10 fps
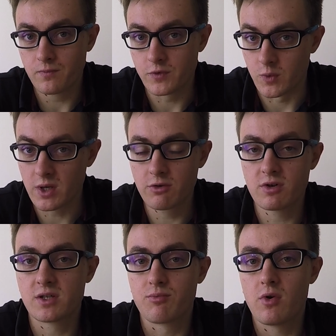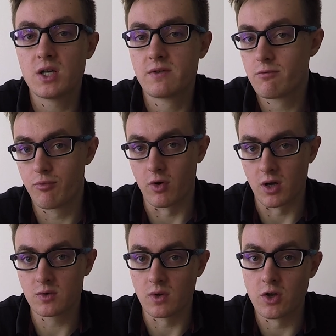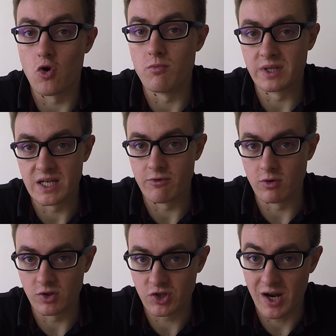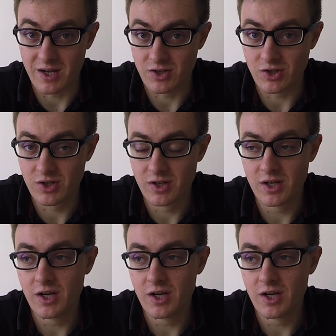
to increase the price of a product with no material change.